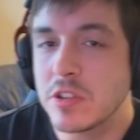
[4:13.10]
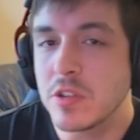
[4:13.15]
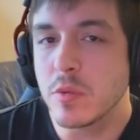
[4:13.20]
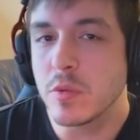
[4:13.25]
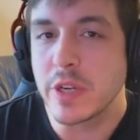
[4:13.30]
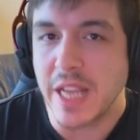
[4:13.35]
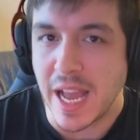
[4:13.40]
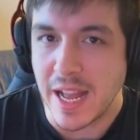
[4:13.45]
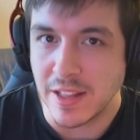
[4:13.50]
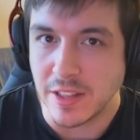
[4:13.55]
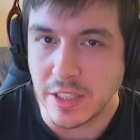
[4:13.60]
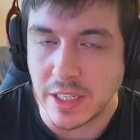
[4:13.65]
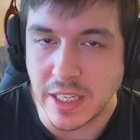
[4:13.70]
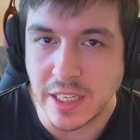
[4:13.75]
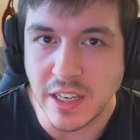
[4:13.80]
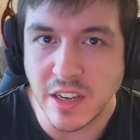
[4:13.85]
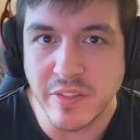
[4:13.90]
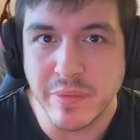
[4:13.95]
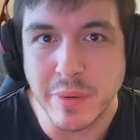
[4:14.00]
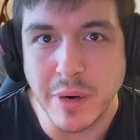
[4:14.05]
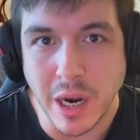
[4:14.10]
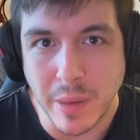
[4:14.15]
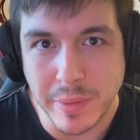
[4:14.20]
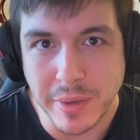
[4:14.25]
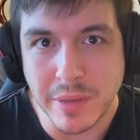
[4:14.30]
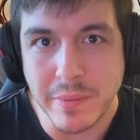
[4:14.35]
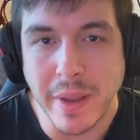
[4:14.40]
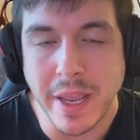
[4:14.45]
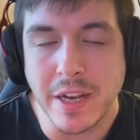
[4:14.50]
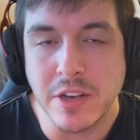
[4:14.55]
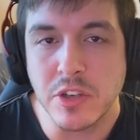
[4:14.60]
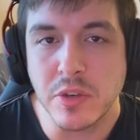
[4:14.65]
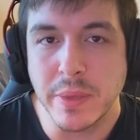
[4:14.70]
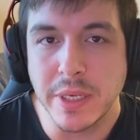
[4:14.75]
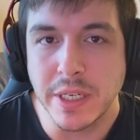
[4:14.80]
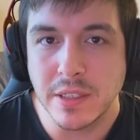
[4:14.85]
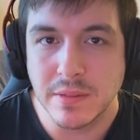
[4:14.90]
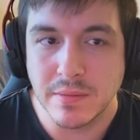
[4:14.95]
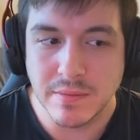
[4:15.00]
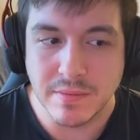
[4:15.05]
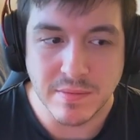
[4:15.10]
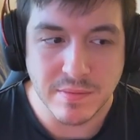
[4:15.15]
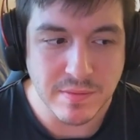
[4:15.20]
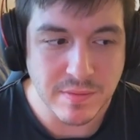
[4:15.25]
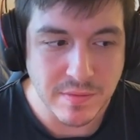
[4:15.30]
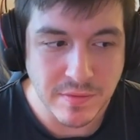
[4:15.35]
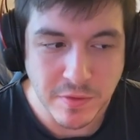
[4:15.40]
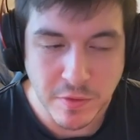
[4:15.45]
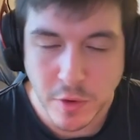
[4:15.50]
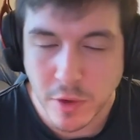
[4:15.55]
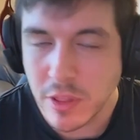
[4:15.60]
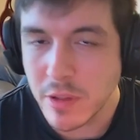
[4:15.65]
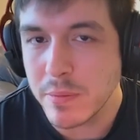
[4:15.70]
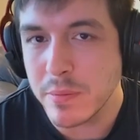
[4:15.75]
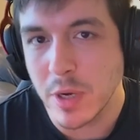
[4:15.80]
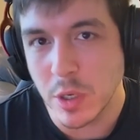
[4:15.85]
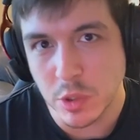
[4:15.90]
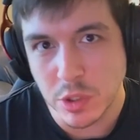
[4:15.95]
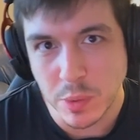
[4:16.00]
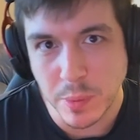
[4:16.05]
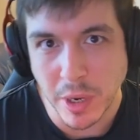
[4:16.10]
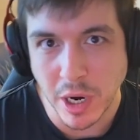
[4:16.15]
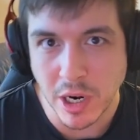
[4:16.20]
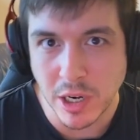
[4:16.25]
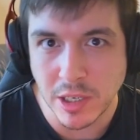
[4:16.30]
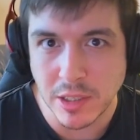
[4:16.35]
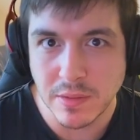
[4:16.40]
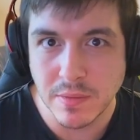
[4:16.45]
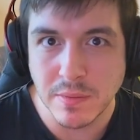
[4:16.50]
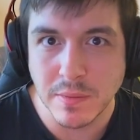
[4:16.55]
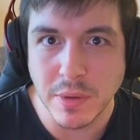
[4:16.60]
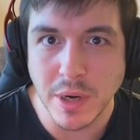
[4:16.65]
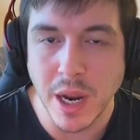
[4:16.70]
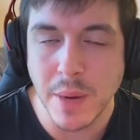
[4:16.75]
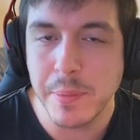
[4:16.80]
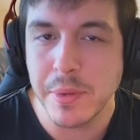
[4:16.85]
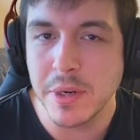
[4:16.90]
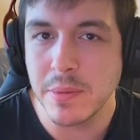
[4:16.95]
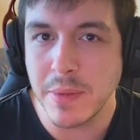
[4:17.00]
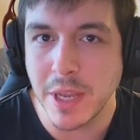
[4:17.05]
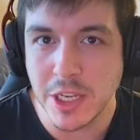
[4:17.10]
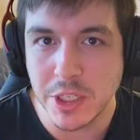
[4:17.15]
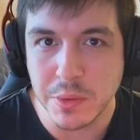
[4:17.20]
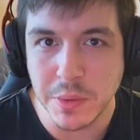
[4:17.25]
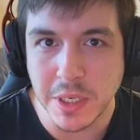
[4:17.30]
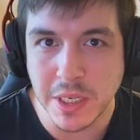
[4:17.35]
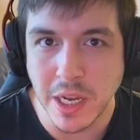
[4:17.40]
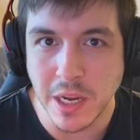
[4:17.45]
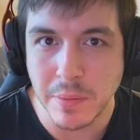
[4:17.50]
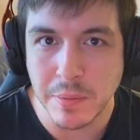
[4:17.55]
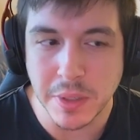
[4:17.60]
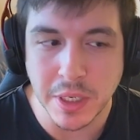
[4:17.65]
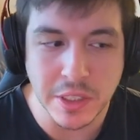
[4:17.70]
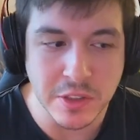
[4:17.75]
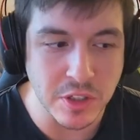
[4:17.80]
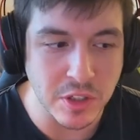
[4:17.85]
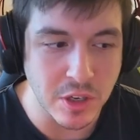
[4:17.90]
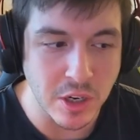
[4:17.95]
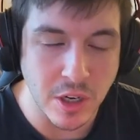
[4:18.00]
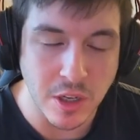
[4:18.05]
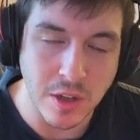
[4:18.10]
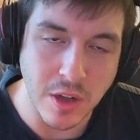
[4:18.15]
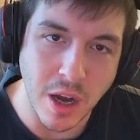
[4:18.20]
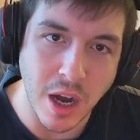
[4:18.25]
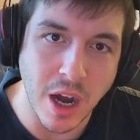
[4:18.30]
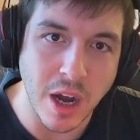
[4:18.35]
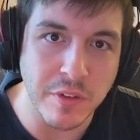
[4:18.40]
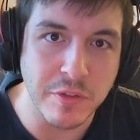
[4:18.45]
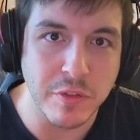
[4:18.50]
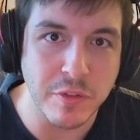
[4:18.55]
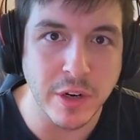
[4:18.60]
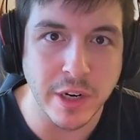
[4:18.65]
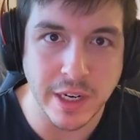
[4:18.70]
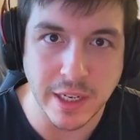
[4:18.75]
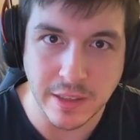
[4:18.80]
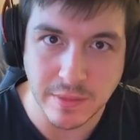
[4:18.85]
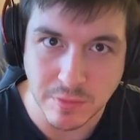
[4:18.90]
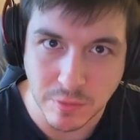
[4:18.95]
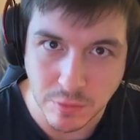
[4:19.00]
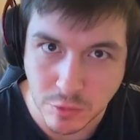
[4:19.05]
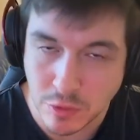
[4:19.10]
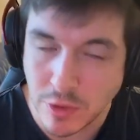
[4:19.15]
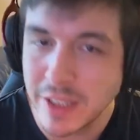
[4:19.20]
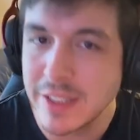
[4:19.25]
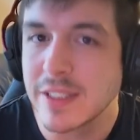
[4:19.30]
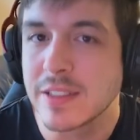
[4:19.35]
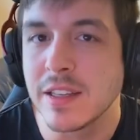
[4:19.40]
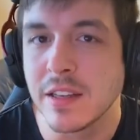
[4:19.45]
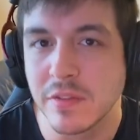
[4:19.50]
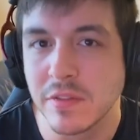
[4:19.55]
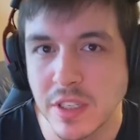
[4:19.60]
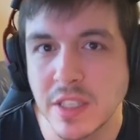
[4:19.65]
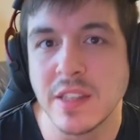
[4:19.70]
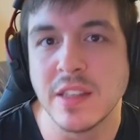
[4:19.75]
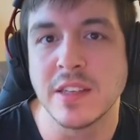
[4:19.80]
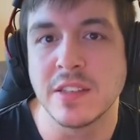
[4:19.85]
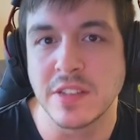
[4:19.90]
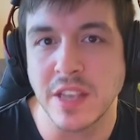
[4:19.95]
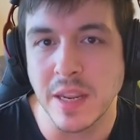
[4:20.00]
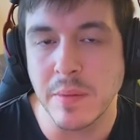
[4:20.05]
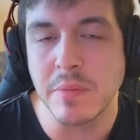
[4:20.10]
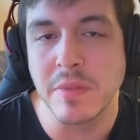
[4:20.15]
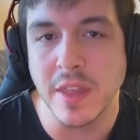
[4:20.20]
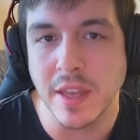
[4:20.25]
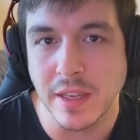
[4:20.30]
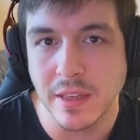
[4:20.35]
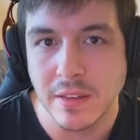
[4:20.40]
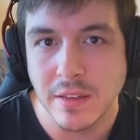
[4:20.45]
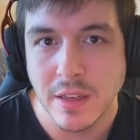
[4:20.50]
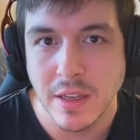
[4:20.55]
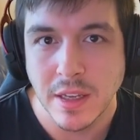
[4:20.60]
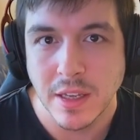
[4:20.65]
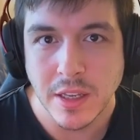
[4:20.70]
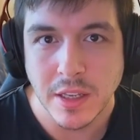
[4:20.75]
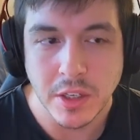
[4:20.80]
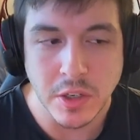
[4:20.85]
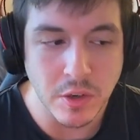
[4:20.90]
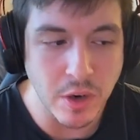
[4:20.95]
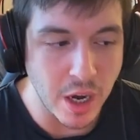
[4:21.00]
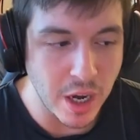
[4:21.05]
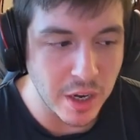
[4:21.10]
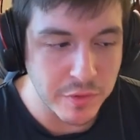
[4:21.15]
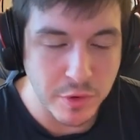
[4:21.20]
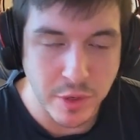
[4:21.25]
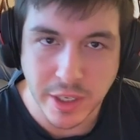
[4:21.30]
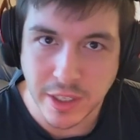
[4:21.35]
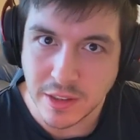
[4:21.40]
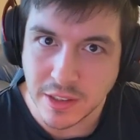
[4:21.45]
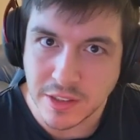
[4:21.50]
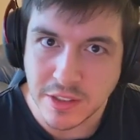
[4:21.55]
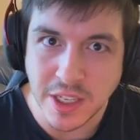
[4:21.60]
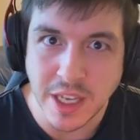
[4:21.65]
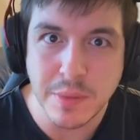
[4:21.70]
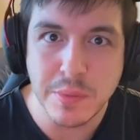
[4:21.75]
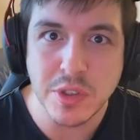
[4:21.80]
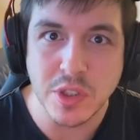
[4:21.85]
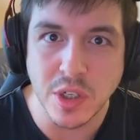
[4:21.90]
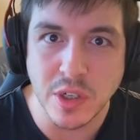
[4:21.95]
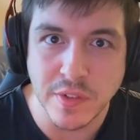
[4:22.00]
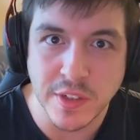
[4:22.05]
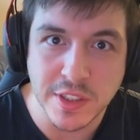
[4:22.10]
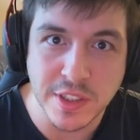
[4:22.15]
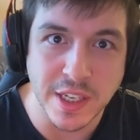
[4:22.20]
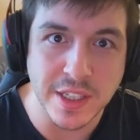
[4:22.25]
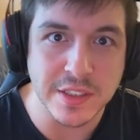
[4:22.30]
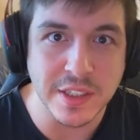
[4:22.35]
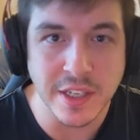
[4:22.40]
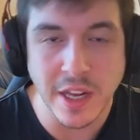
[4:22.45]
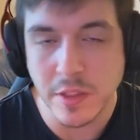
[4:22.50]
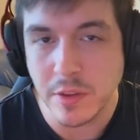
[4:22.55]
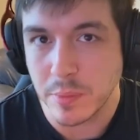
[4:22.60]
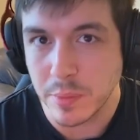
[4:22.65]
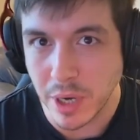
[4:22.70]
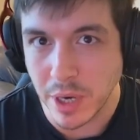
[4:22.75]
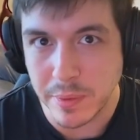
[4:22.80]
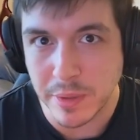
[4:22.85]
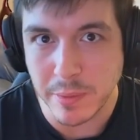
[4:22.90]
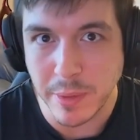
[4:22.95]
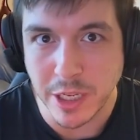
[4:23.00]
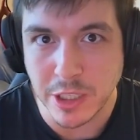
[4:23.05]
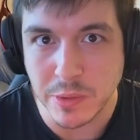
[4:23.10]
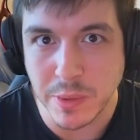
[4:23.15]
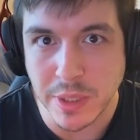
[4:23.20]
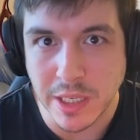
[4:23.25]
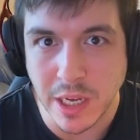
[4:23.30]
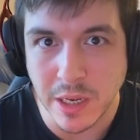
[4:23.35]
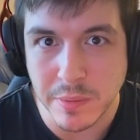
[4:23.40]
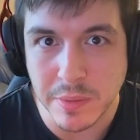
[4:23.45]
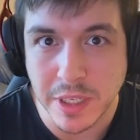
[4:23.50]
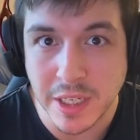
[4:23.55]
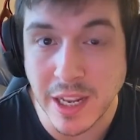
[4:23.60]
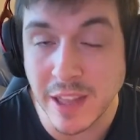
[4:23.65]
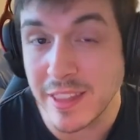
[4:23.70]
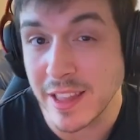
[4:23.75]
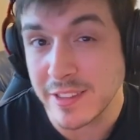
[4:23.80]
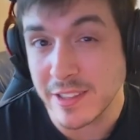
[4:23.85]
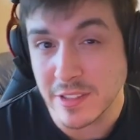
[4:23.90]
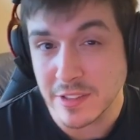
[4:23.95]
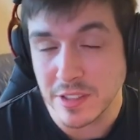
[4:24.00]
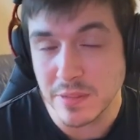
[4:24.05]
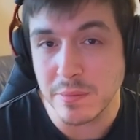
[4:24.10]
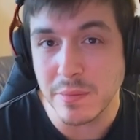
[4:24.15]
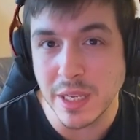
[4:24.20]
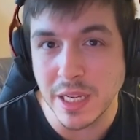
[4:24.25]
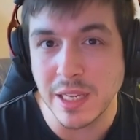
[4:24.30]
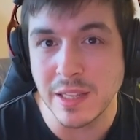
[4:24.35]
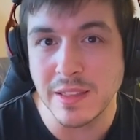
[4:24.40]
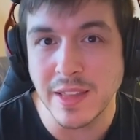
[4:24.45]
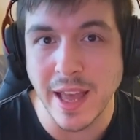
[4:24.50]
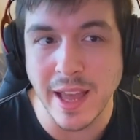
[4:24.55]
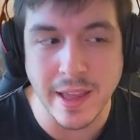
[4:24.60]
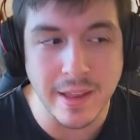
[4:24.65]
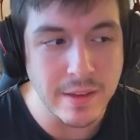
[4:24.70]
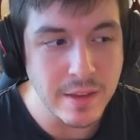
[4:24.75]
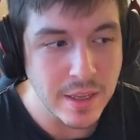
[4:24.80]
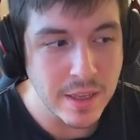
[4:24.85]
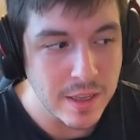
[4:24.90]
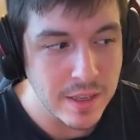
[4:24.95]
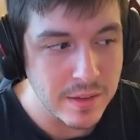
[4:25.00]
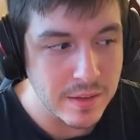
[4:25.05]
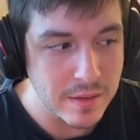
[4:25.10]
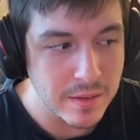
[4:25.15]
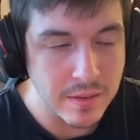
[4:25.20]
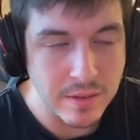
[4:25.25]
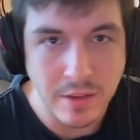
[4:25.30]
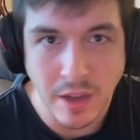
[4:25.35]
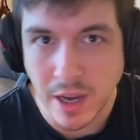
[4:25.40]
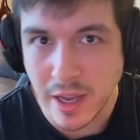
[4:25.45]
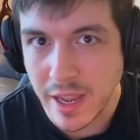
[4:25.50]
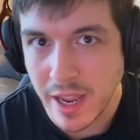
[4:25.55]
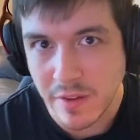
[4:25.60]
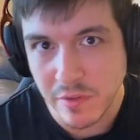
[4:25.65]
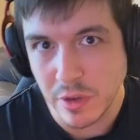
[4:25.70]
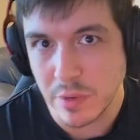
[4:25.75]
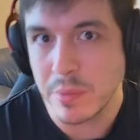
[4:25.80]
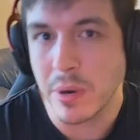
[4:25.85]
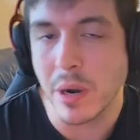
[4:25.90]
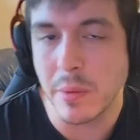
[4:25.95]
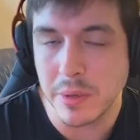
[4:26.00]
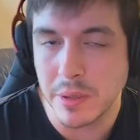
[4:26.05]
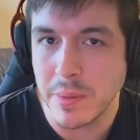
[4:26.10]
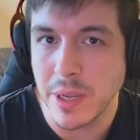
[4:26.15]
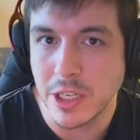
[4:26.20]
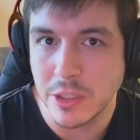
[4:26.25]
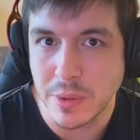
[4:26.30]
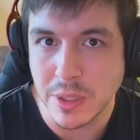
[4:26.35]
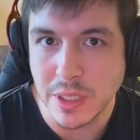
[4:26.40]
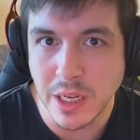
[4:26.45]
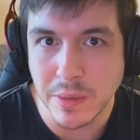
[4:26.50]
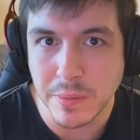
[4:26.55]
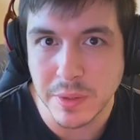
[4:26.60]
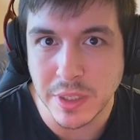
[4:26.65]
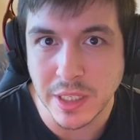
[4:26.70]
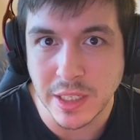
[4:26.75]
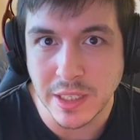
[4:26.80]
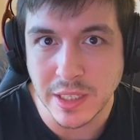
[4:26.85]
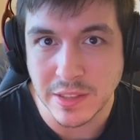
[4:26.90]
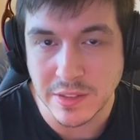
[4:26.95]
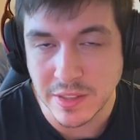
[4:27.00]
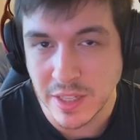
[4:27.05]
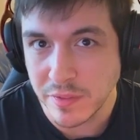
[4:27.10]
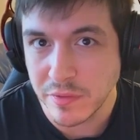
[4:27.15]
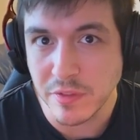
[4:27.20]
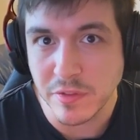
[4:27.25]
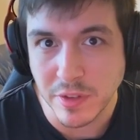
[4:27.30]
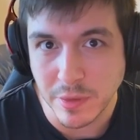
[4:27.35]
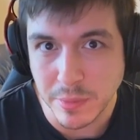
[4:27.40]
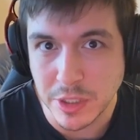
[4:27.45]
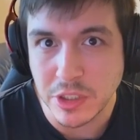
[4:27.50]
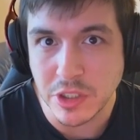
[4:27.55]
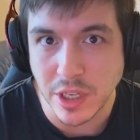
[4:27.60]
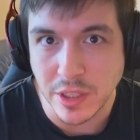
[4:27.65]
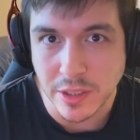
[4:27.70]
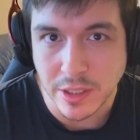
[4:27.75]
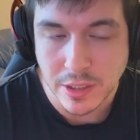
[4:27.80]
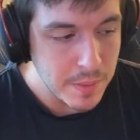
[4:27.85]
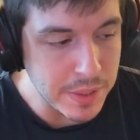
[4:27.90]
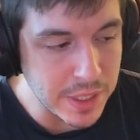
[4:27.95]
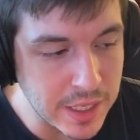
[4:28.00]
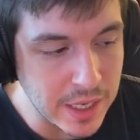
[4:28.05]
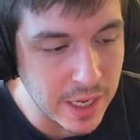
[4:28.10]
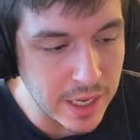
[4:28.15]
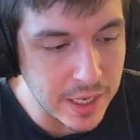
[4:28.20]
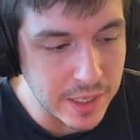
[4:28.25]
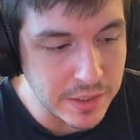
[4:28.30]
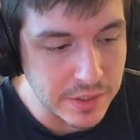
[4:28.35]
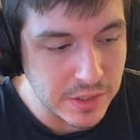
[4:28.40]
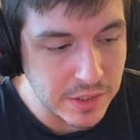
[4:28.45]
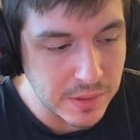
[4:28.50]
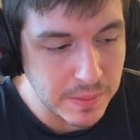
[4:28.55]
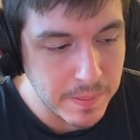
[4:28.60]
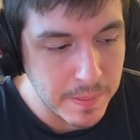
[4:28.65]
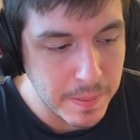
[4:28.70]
the reality of property management. For the most part, property management companies are all offering relatively the same thing. You're offering the same service as another property management company. Now, that doesn't mean that not every property management company is different from each other, because